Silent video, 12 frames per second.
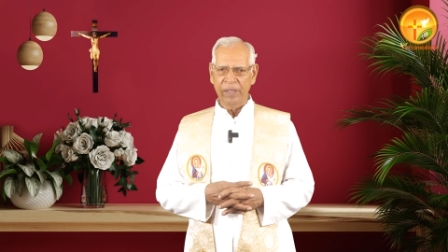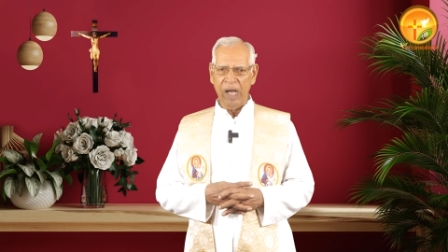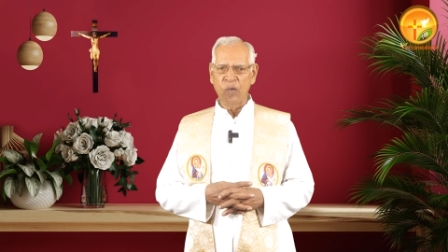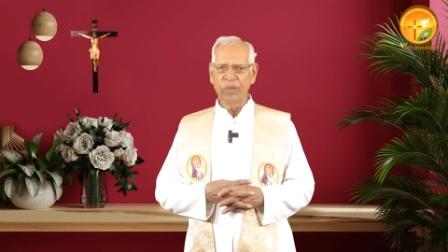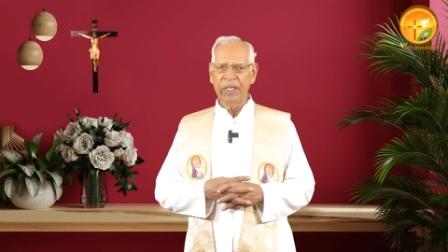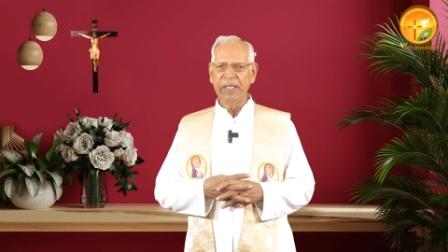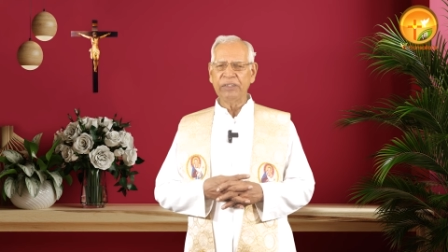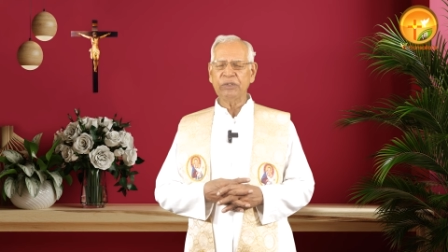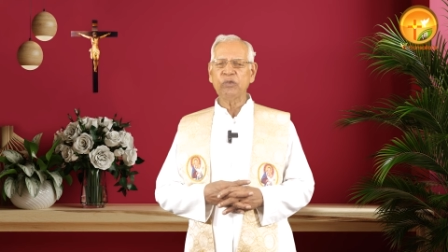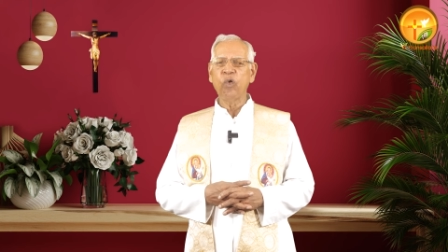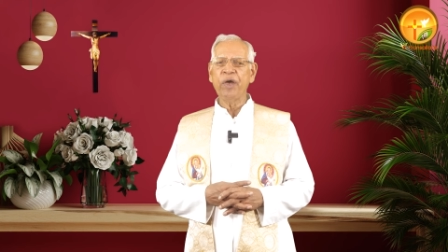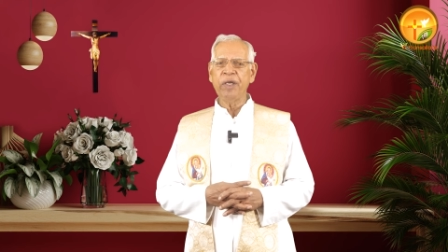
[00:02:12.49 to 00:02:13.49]
how he is
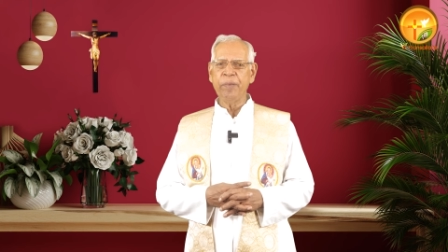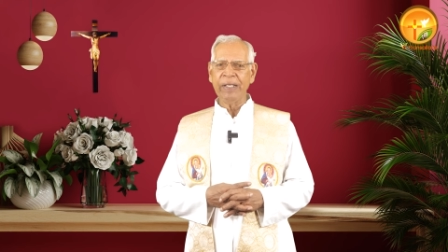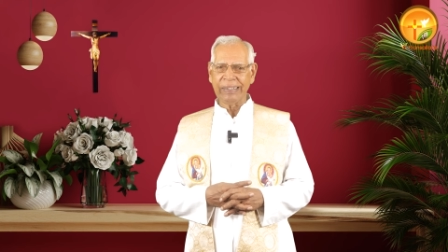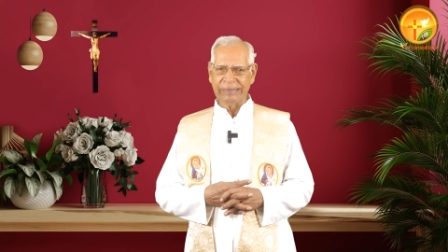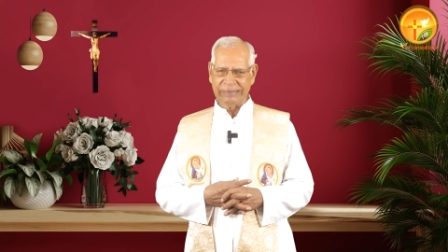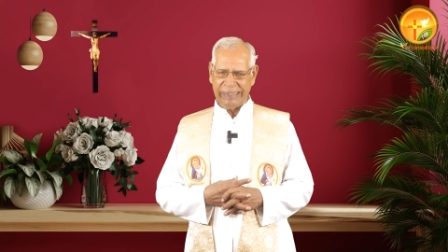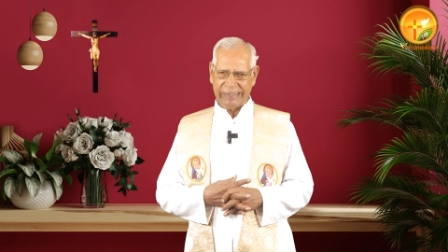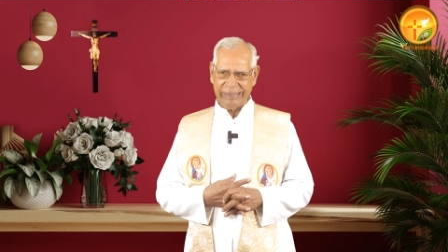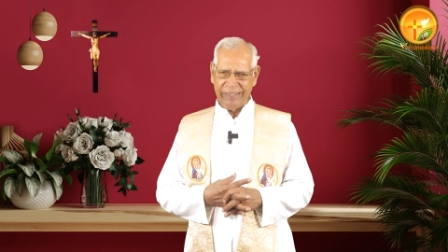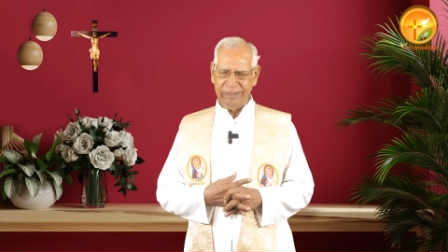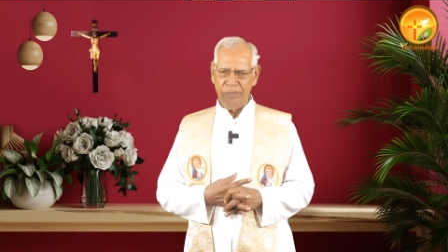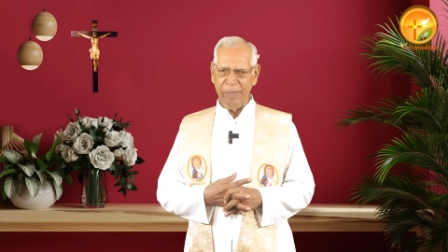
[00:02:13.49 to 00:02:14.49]
going to be
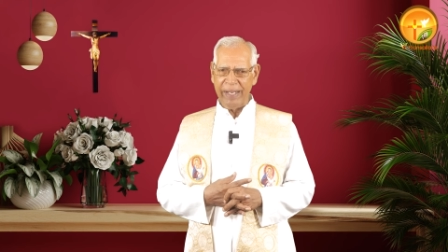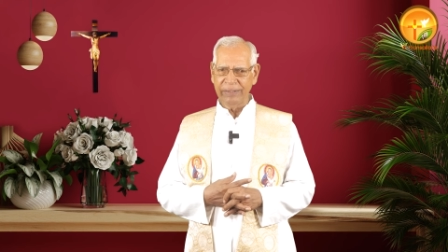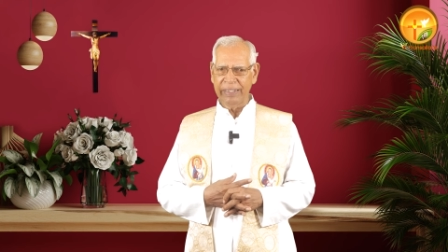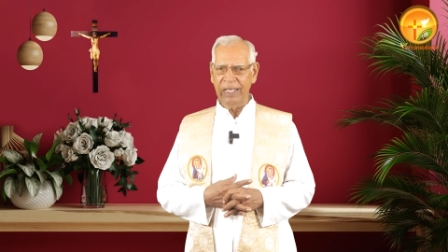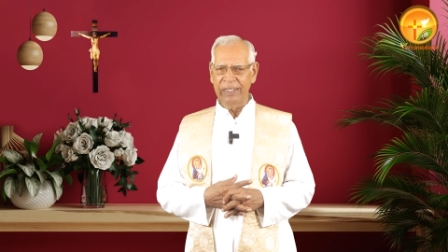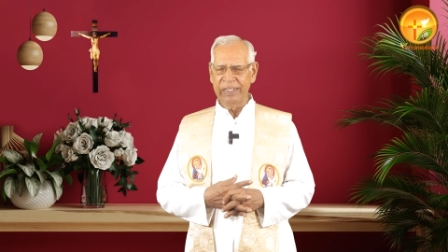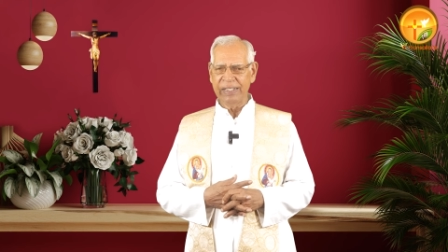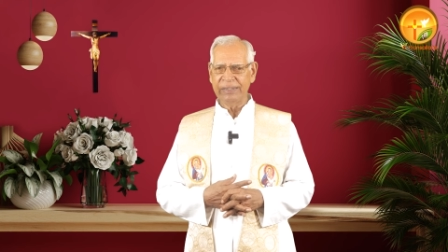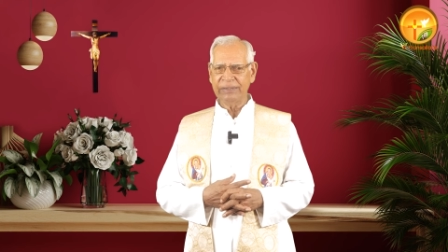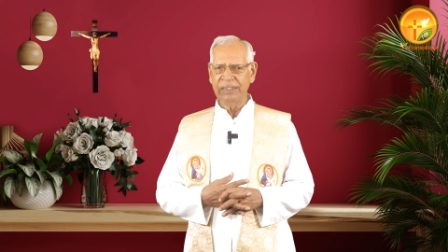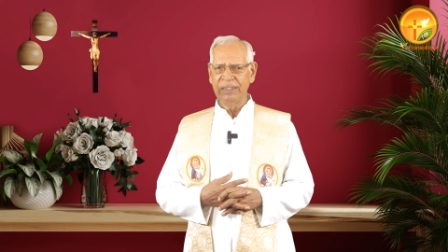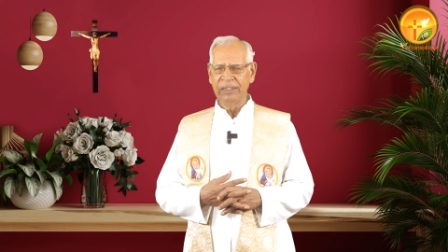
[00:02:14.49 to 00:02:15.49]
rejected by the
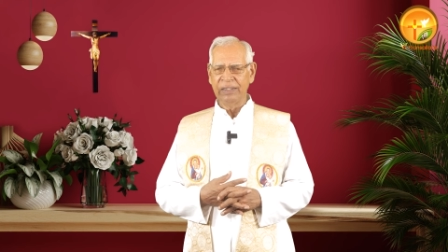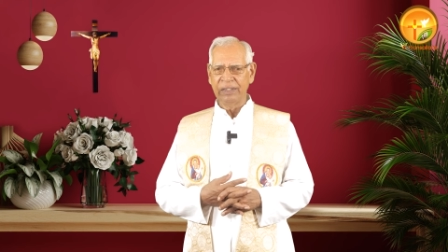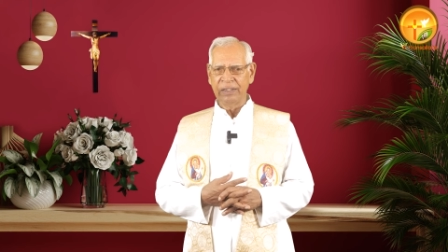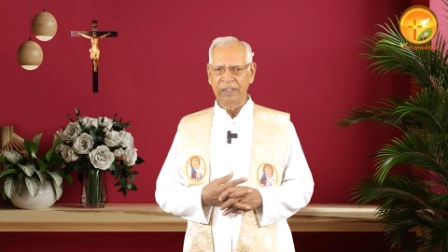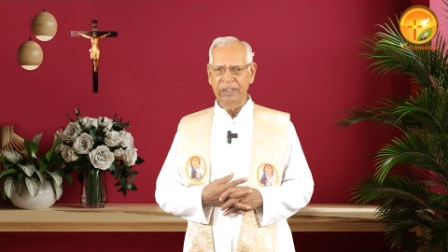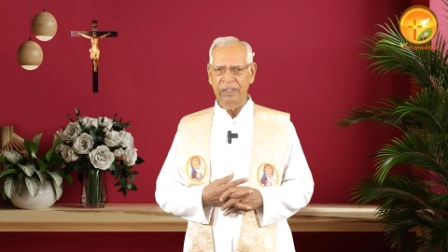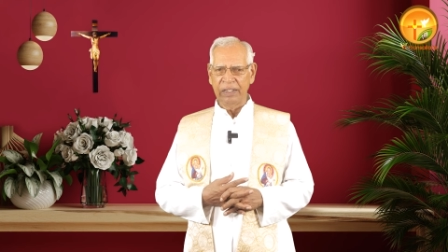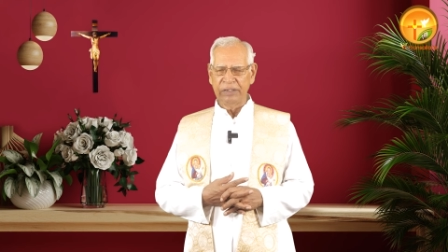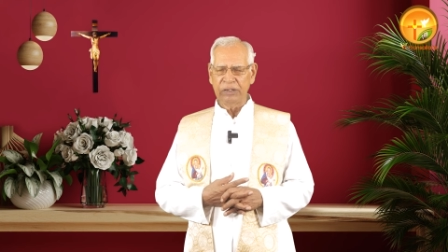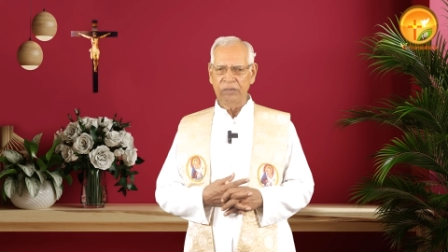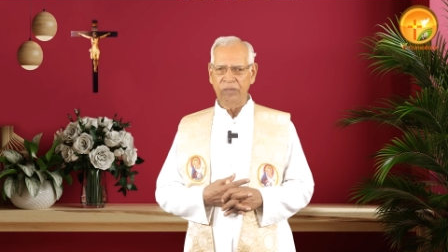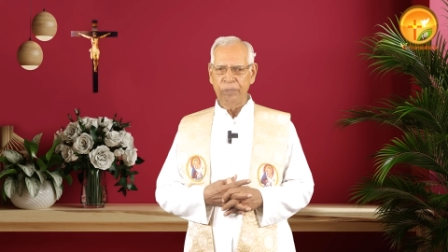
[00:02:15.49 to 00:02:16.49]
elders, he
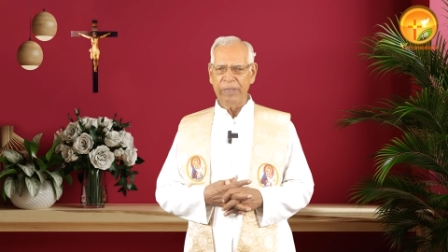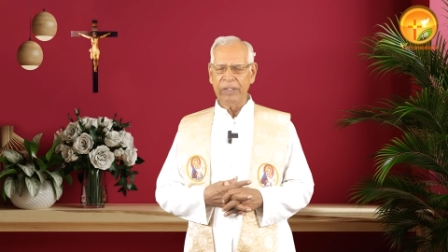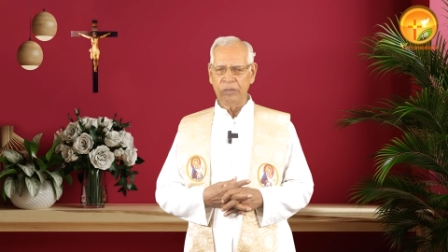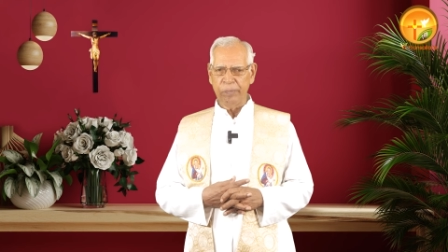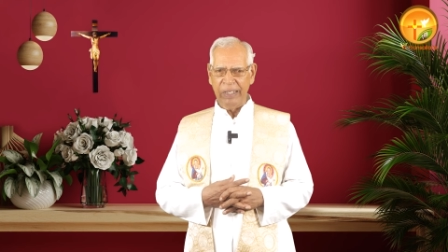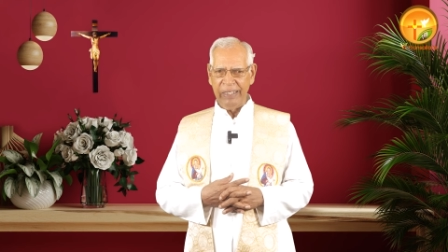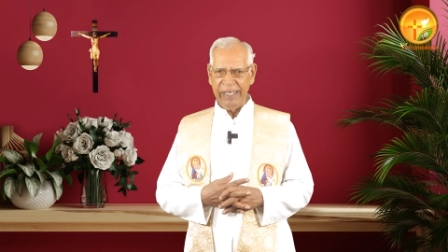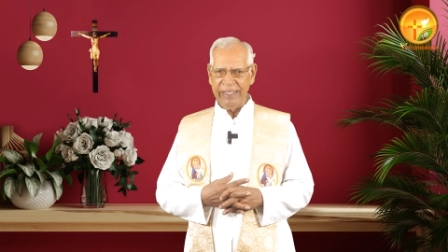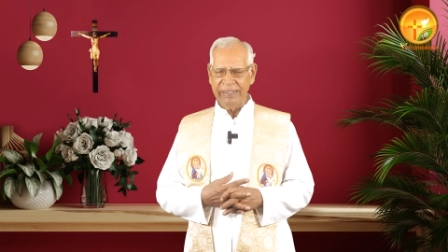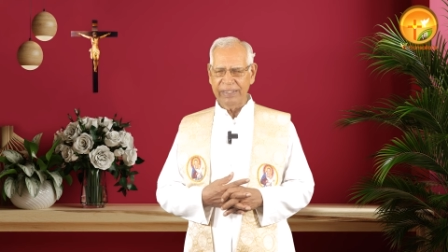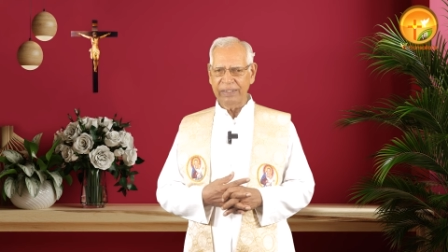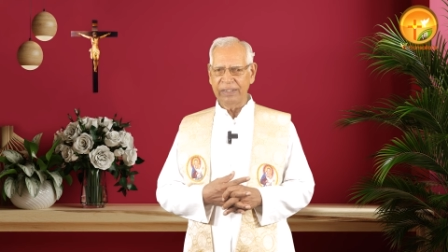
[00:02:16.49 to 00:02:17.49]
will be
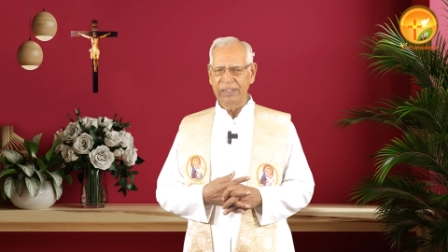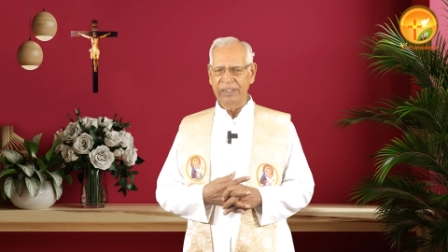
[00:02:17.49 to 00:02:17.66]
humiliated,